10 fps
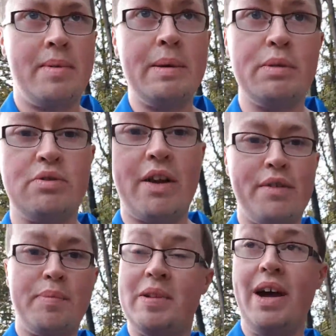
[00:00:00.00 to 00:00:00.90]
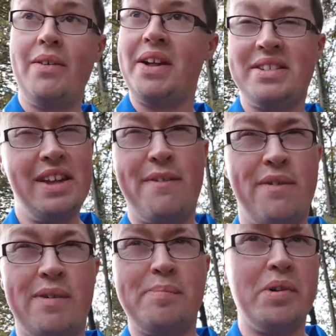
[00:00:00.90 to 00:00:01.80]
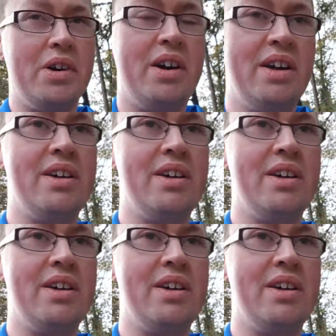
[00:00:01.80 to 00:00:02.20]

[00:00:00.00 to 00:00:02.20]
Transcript: People driving up and down, it's different, but